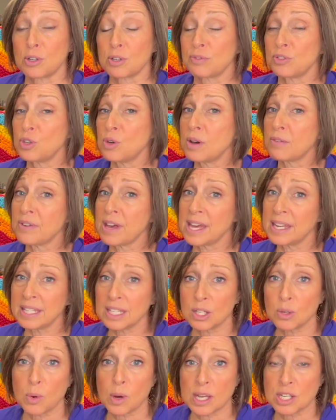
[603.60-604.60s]
if you have any
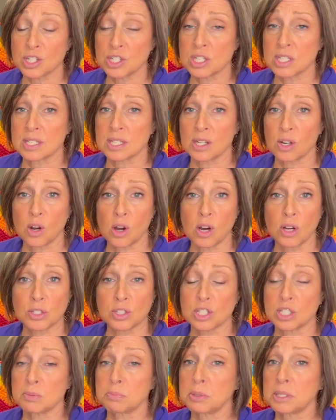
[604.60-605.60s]
questions at all,
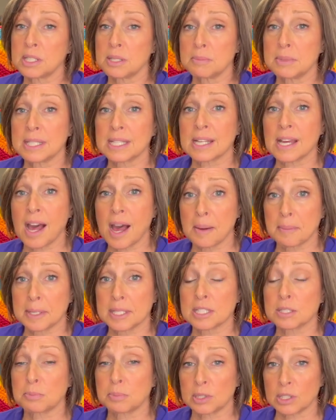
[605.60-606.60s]
just put them in the
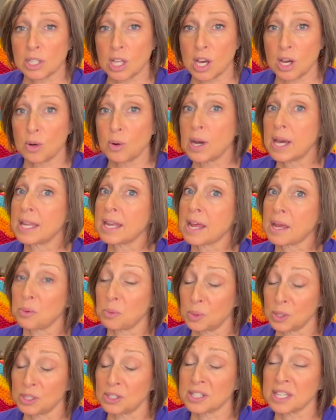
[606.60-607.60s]
comments below and I
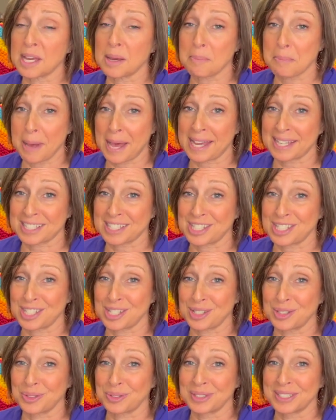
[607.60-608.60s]
will get back to you.